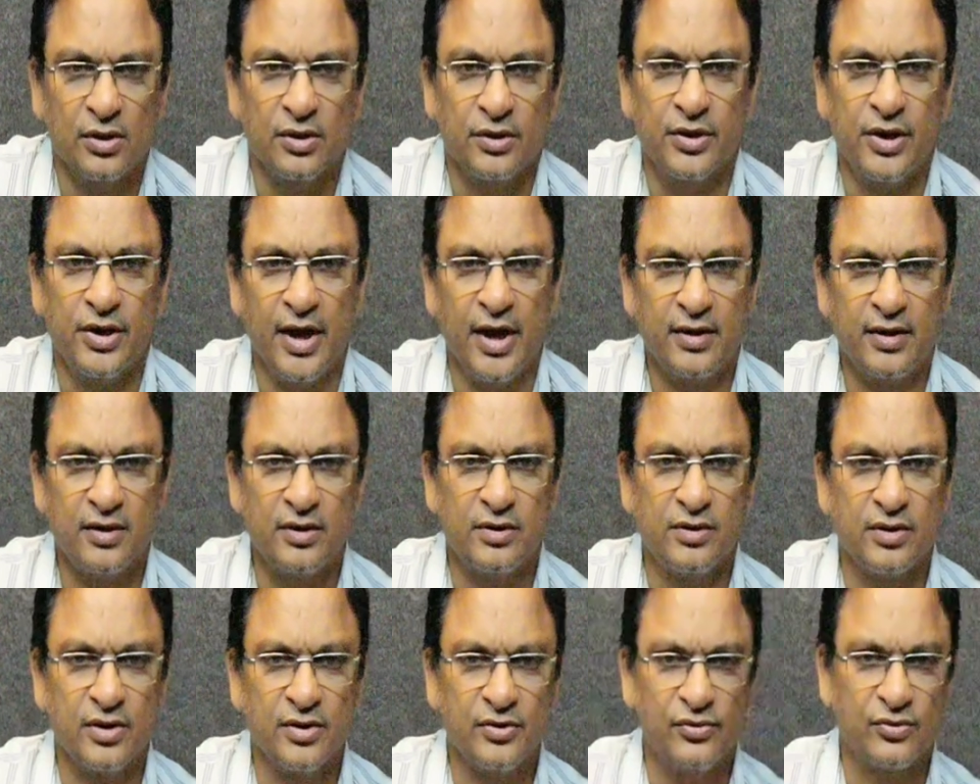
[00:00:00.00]

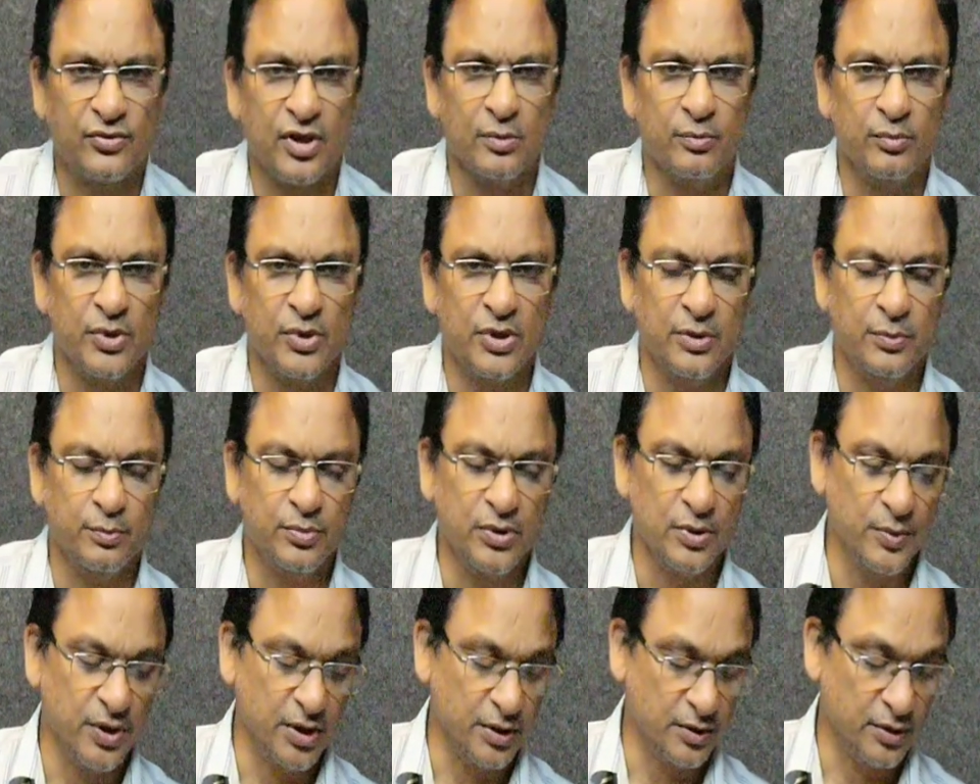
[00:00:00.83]
directories can be
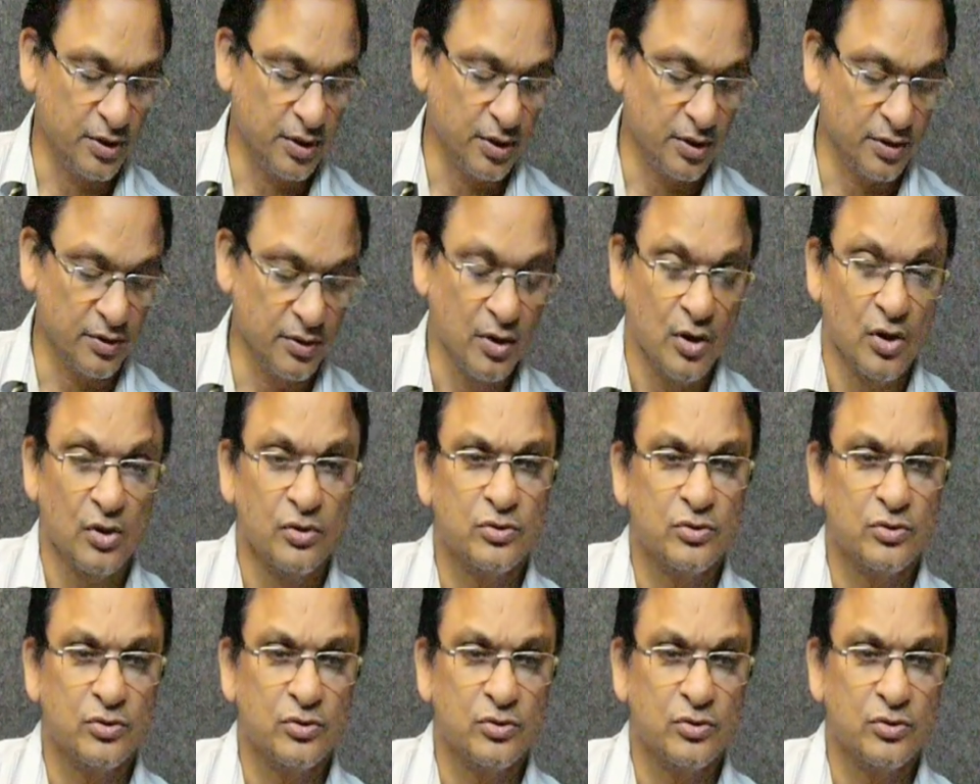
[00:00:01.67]
implemented